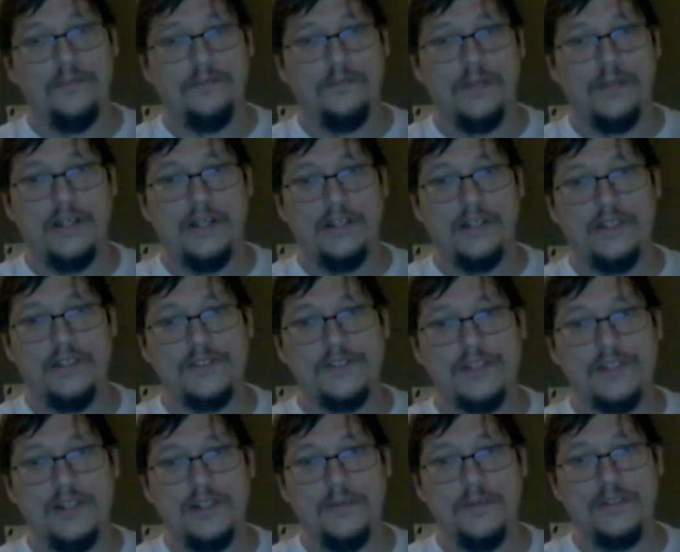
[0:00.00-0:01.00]
by
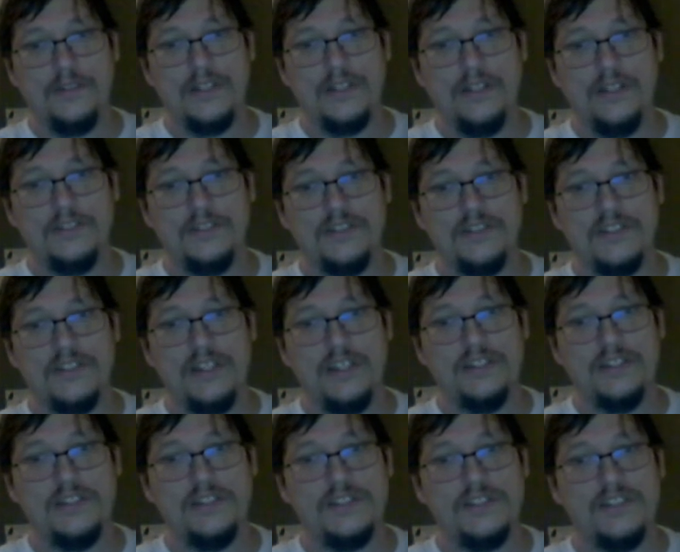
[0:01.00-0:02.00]
some intelligence
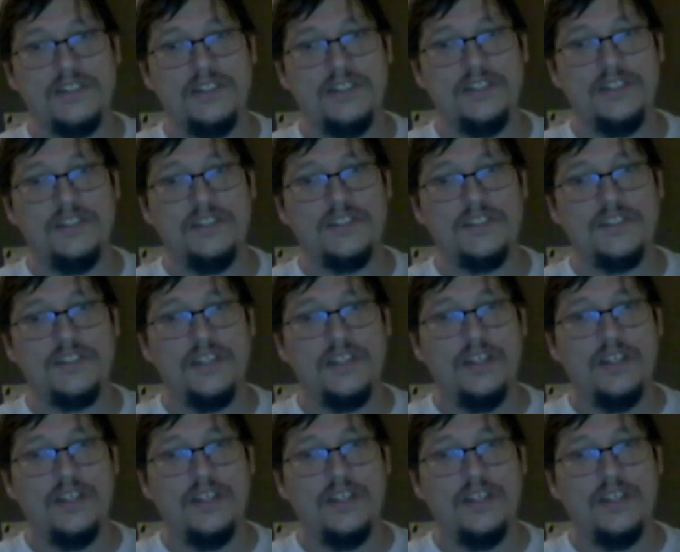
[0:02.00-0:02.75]
agencies,